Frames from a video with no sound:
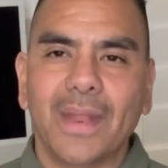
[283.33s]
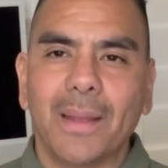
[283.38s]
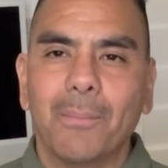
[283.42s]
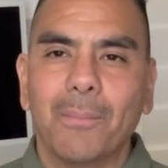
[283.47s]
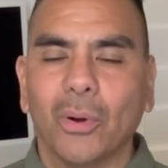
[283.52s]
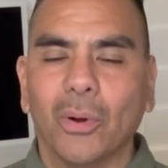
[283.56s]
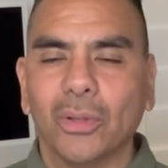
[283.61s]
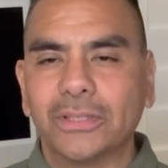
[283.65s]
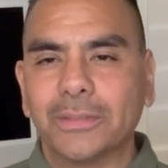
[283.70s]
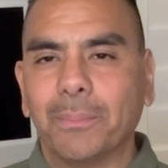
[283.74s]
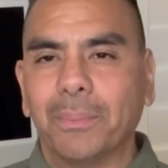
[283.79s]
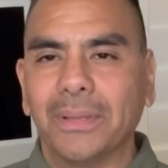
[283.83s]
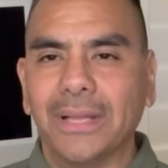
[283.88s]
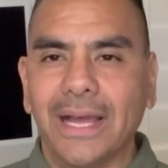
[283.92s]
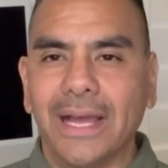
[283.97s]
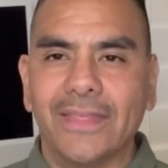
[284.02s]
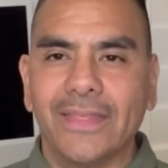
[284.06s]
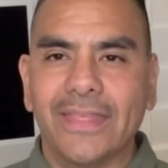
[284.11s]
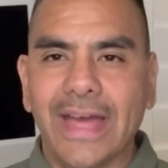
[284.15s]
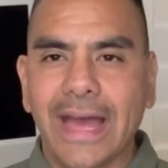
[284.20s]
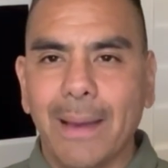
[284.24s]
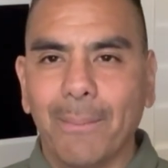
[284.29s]
multiply
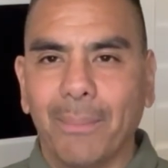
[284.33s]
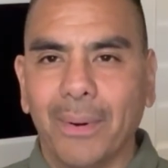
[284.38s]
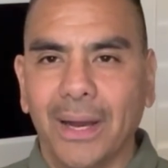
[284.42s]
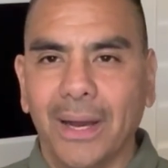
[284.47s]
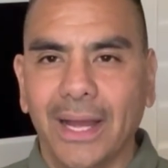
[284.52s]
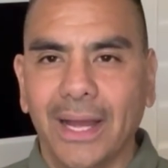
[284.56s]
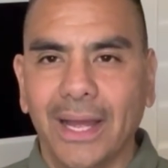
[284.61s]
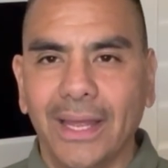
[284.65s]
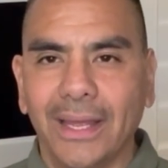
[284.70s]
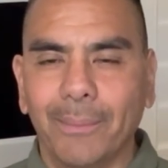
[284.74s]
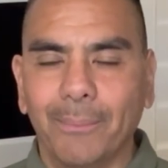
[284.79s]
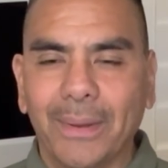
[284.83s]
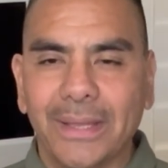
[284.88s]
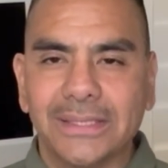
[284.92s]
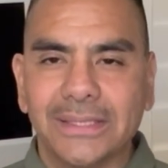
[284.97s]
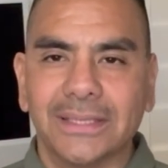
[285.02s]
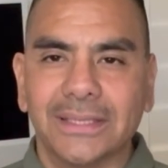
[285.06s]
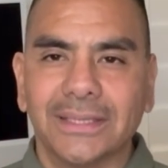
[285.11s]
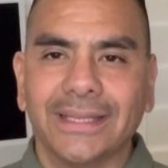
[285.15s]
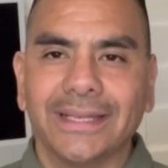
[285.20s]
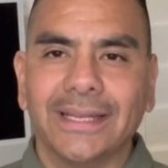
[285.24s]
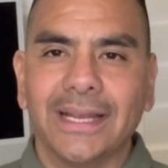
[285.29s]
that by
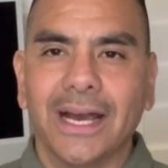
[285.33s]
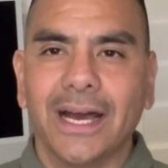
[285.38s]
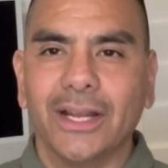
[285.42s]
basically an